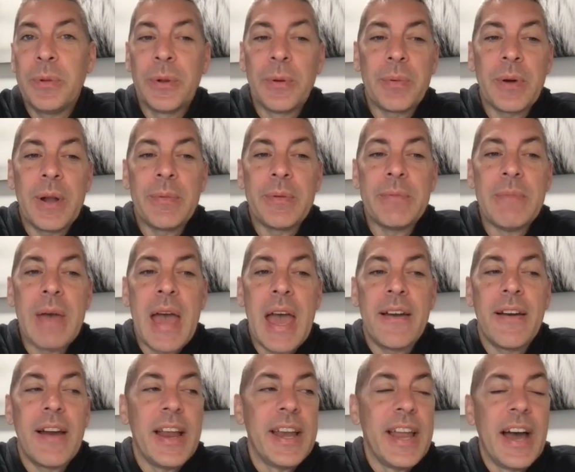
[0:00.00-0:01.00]
are probably
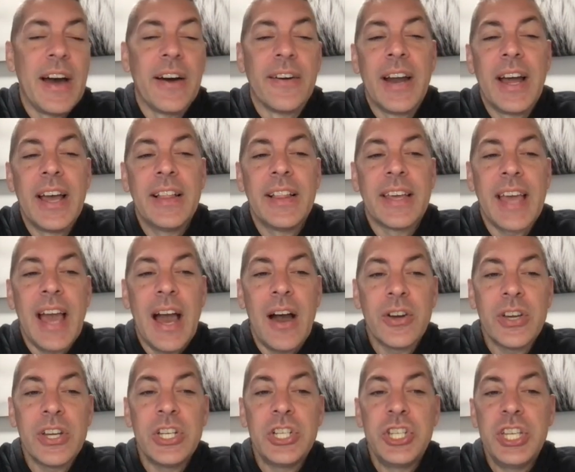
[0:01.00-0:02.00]
mad right now, right? Like, how
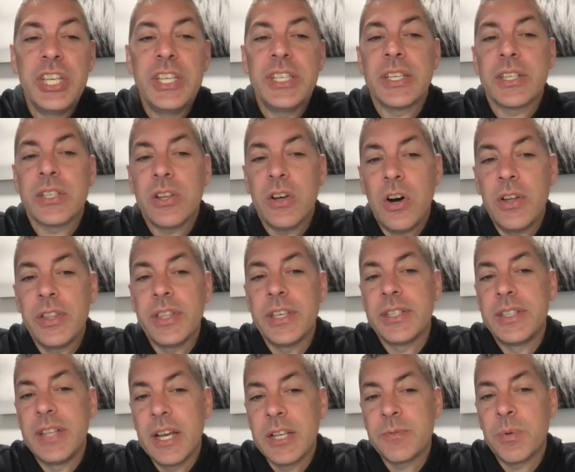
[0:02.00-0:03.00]
could Jesus call this
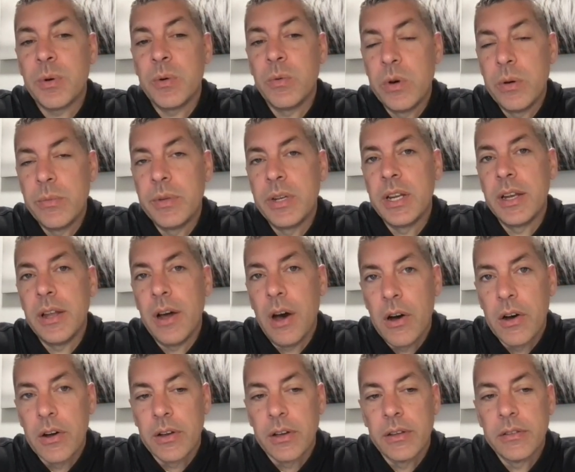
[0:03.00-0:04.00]
desperate woman a dog?